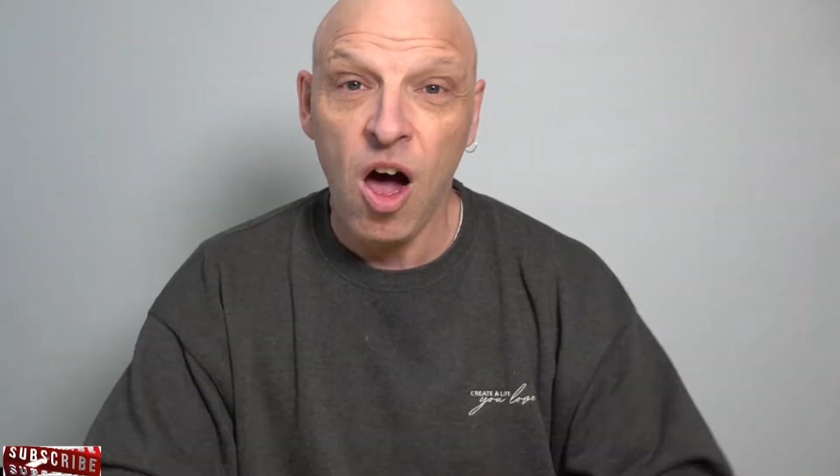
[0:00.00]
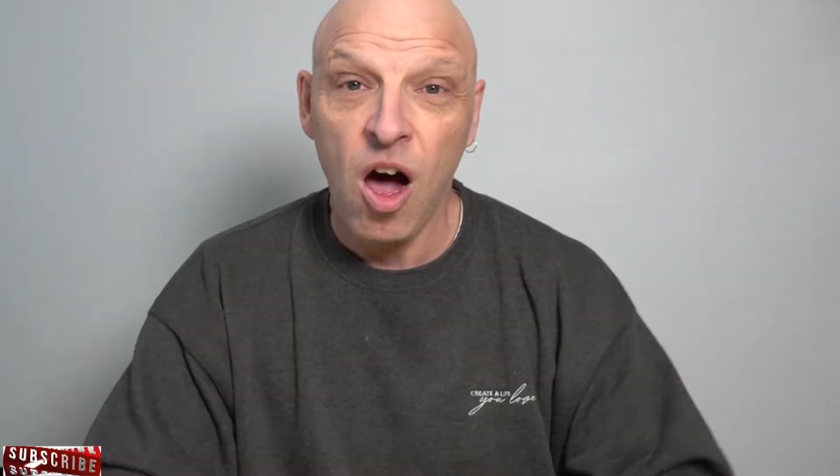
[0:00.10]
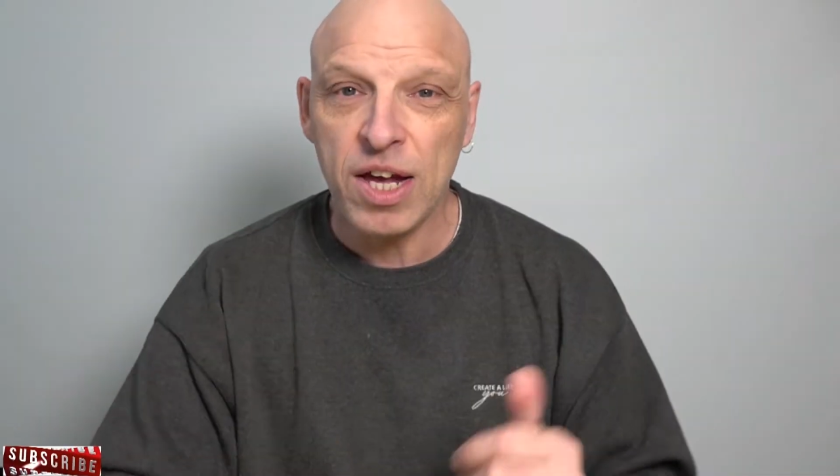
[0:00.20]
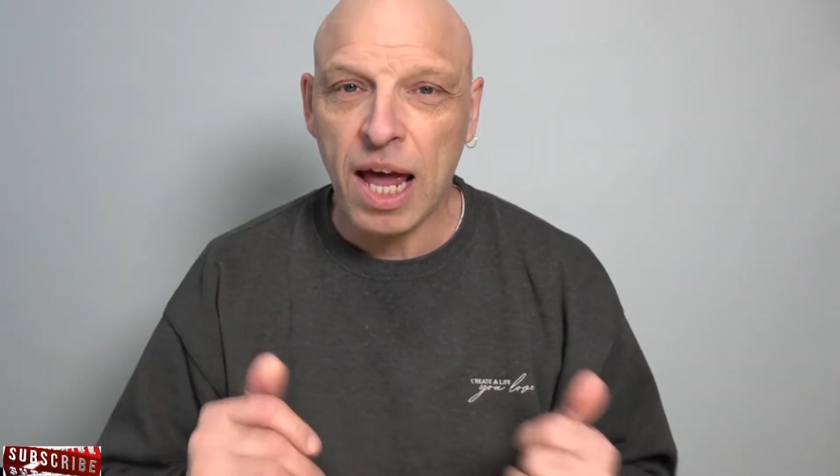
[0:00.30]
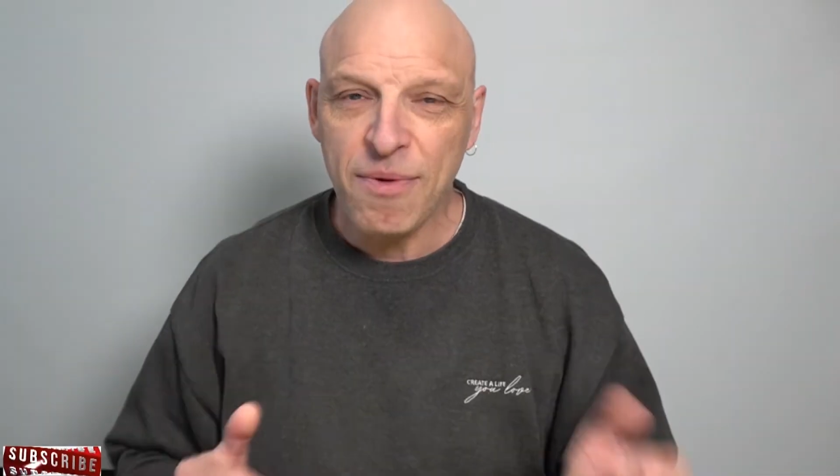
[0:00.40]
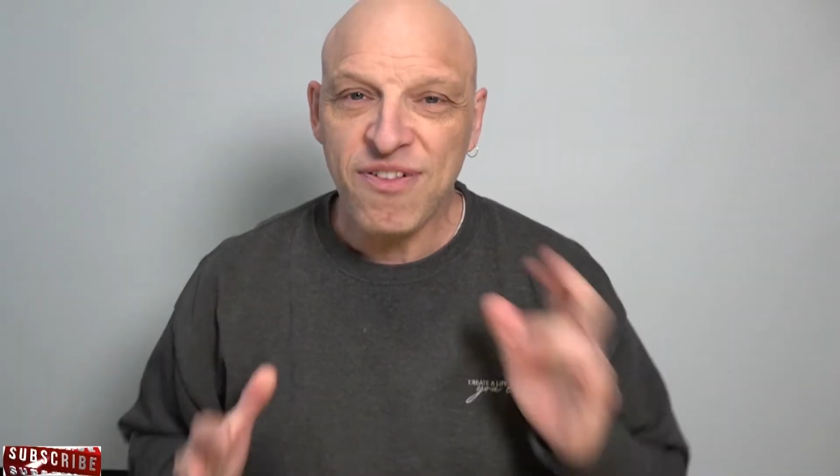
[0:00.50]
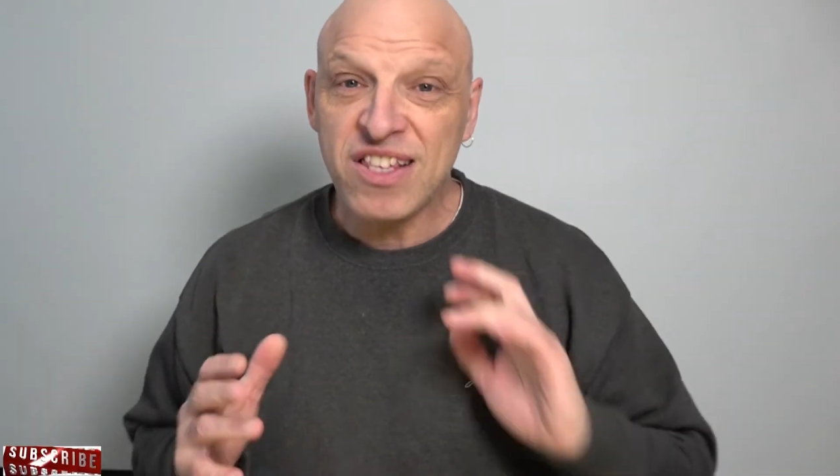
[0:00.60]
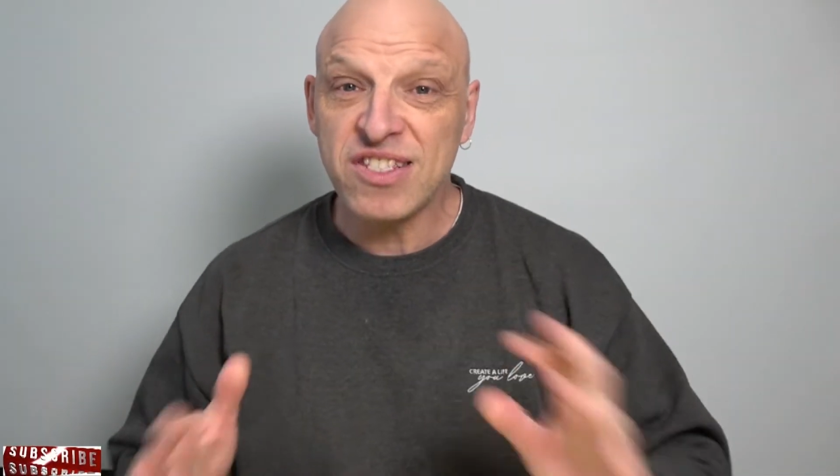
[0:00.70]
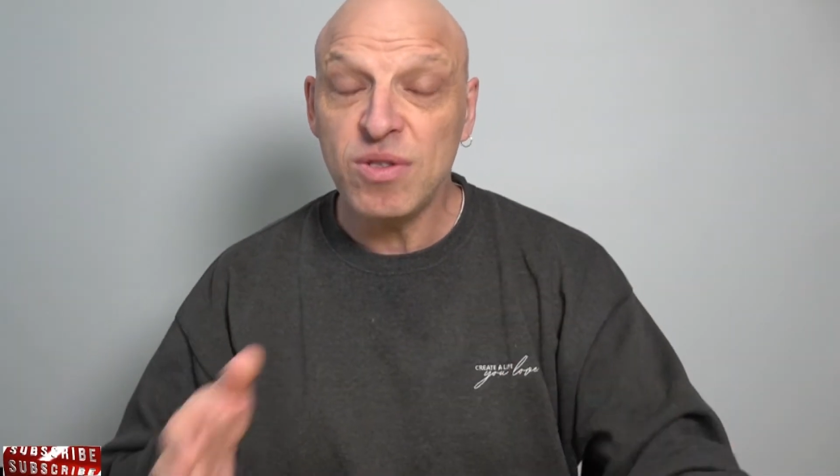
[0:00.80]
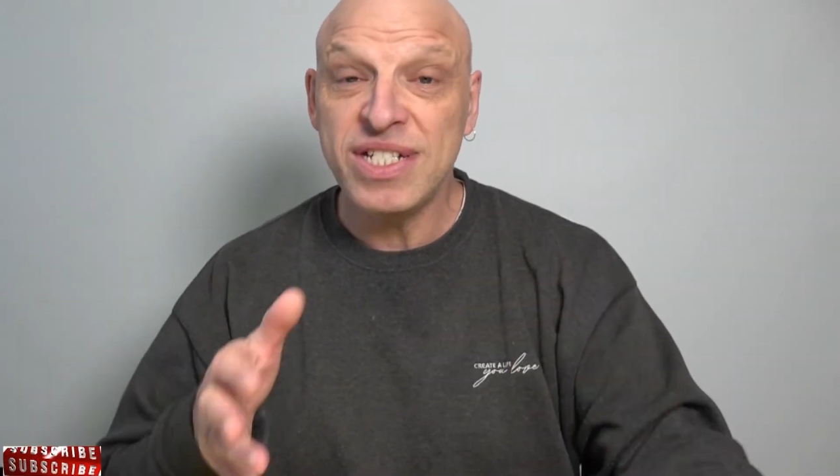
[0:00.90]
Hi gaming
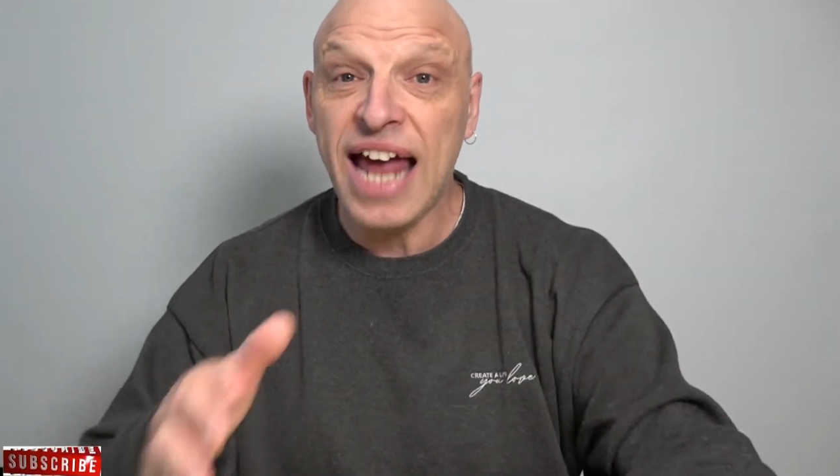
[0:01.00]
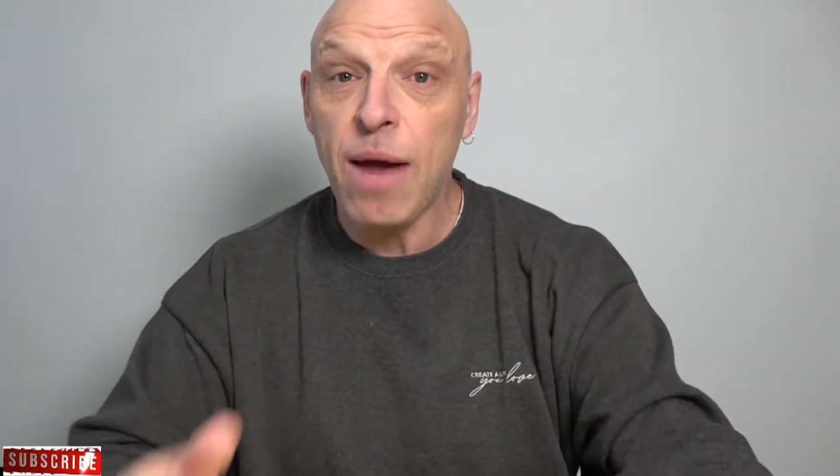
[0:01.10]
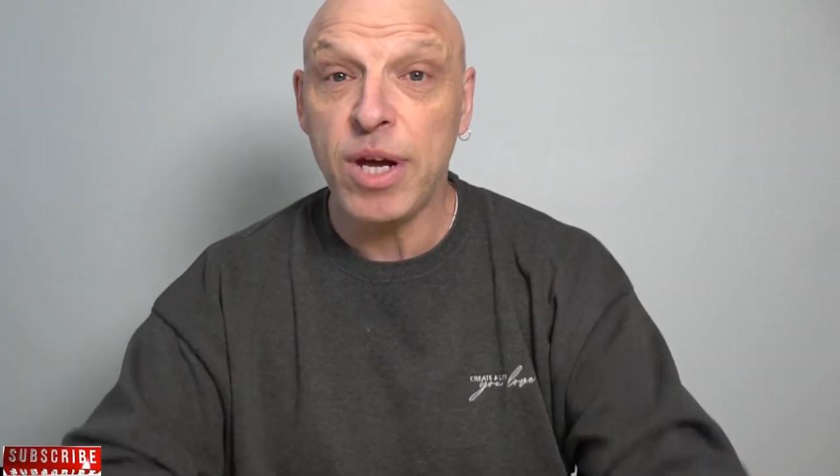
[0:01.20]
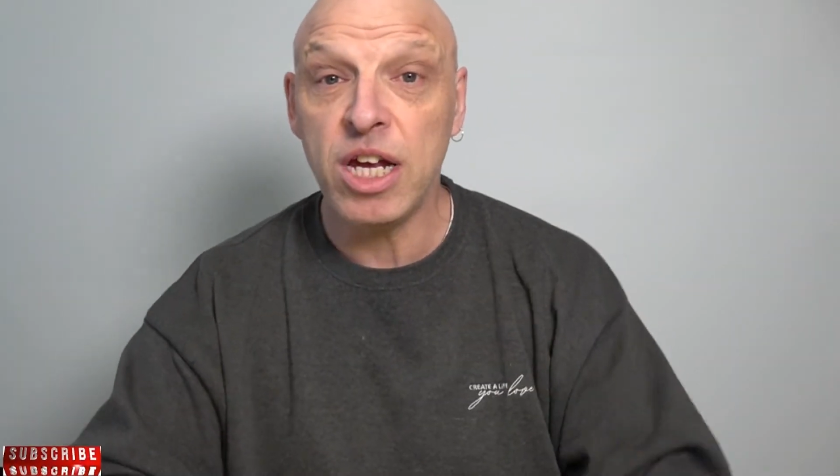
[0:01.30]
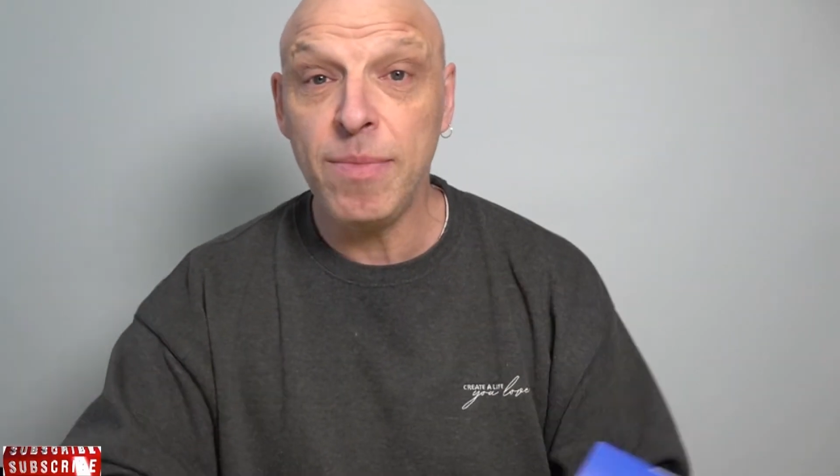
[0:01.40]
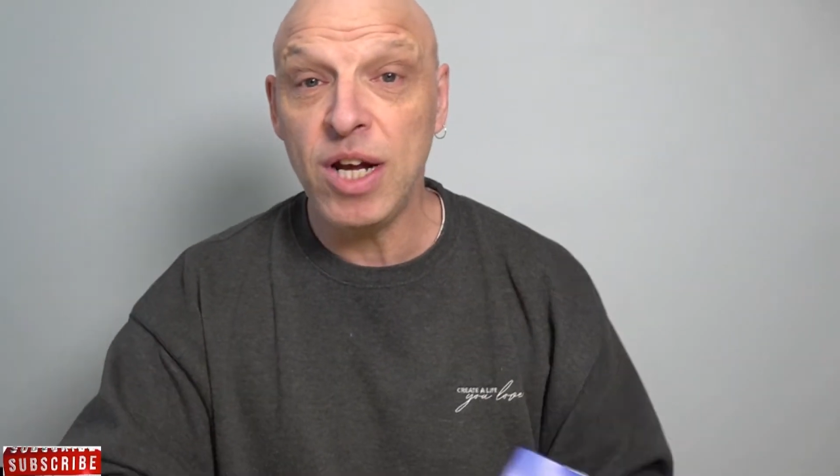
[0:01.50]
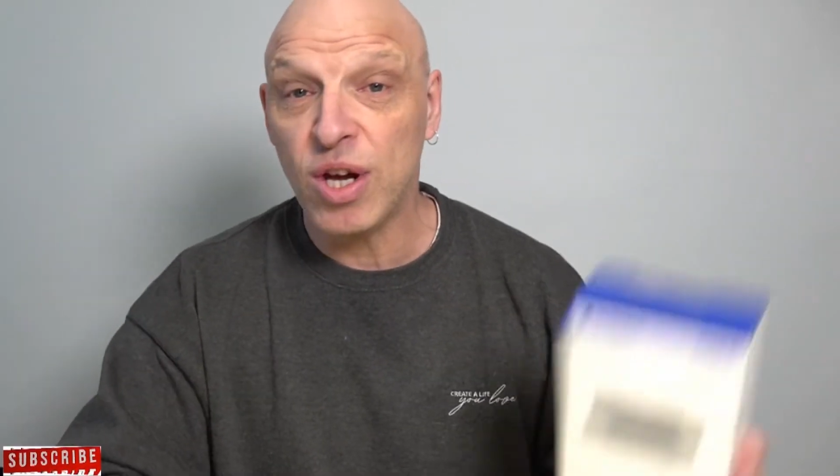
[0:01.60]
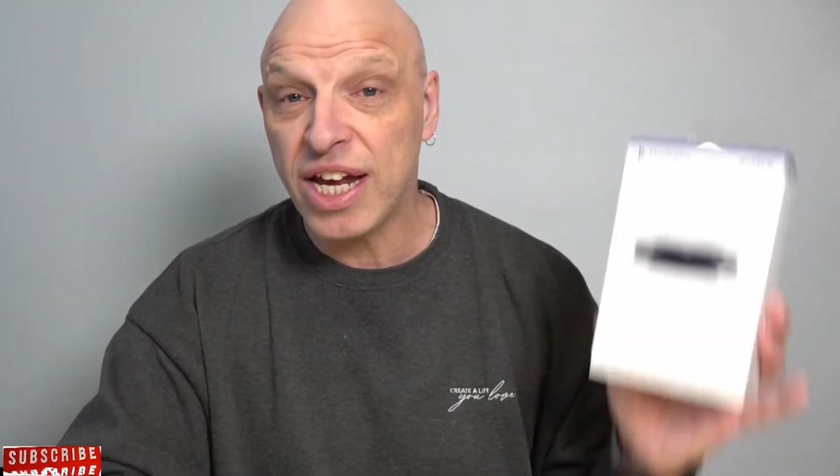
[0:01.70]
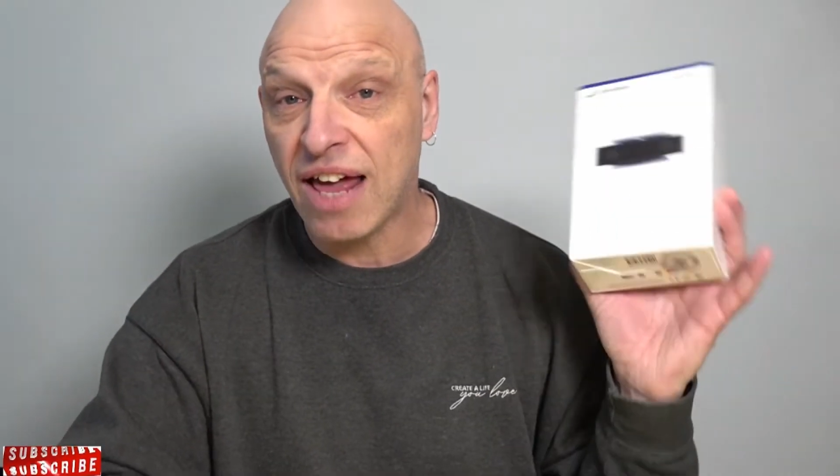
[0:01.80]
fans, so today we're going to be looking